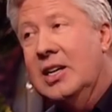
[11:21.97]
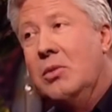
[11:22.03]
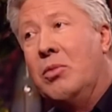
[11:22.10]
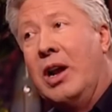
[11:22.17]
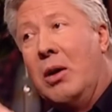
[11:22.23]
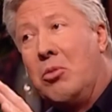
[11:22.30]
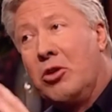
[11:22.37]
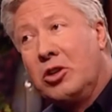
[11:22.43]

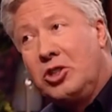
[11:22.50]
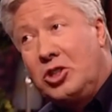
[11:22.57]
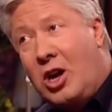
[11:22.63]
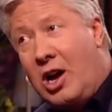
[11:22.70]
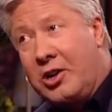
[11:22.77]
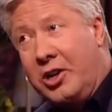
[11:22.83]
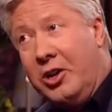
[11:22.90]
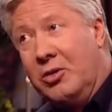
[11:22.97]
But I'm going to
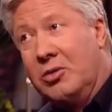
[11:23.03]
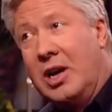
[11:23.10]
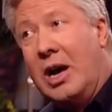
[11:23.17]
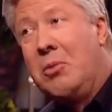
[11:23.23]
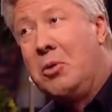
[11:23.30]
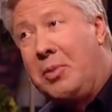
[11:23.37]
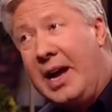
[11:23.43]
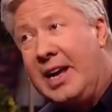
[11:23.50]
shock you.
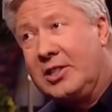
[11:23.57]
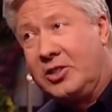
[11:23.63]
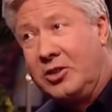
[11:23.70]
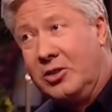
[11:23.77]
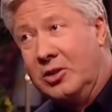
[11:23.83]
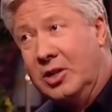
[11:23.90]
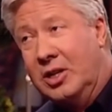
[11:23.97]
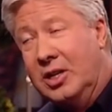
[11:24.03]
I'm a
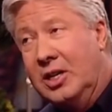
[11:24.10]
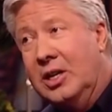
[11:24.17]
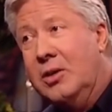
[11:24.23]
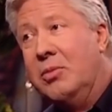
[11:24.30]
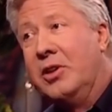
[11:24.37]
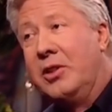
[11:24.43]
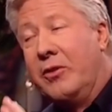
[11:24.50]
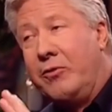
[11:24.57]
pastor.
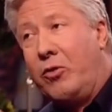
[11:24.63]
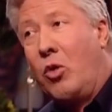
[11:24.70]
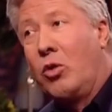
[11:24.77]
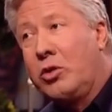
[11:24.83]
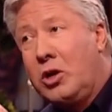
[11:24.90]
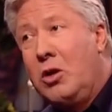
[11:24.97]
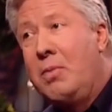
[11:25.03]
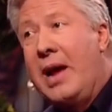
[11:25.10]
But the
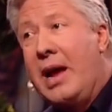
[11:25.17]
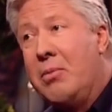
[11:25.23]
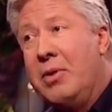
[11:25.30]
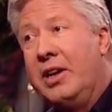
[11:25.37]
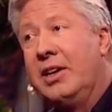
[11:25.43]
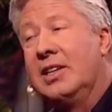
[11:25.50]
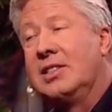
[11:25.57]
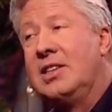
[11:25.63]
fourth
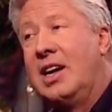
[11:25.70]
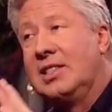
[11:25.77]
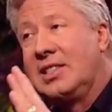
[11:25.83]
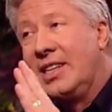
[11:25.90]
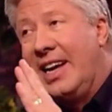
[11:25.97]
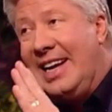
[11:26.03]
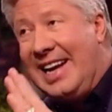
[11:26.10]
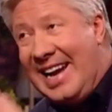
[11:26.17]
commandment does not
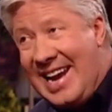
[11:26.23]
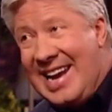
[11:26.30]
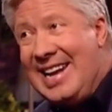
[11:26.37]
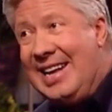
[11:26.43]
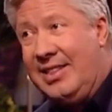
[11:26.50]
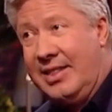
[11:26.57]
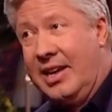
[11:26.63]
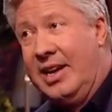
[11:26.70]
say
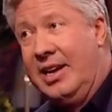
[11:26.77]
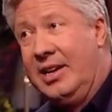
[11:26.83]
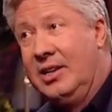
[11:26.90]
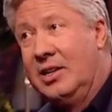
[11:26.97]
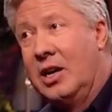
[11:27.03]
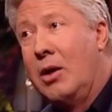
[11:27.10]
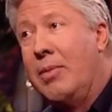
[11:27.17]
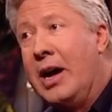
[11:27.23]

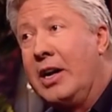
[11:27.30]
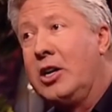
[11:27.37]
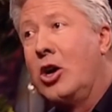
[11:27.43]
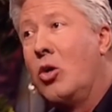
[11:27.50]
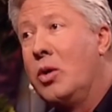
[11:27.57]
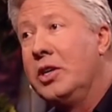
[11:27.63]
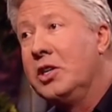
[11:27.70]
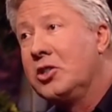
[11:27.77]
anything about
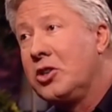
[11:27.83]
going to